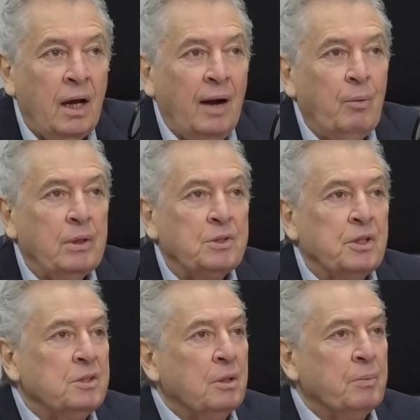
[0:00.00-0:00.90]
I want to
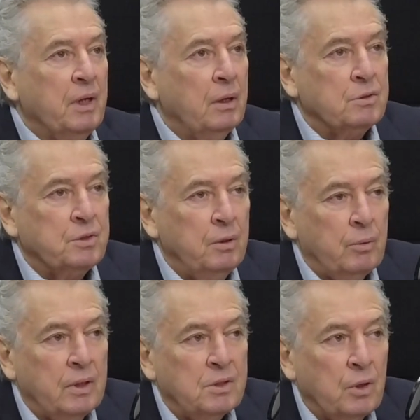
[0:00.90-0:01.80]
say something else to
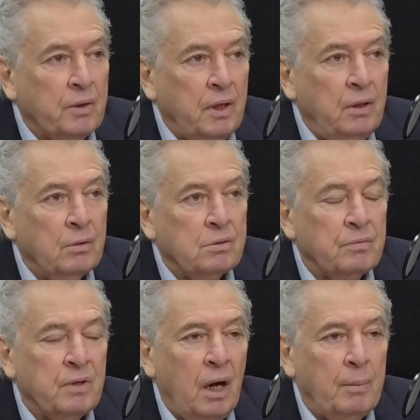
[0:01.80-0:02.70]
you, and it's on the heels
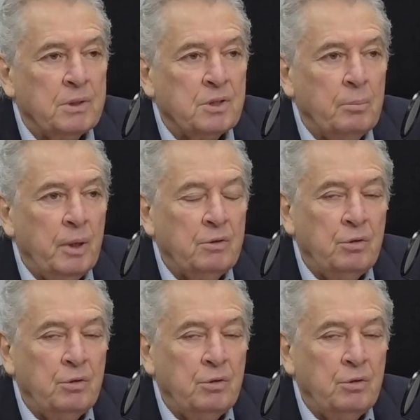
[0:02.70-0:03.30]
of comments I make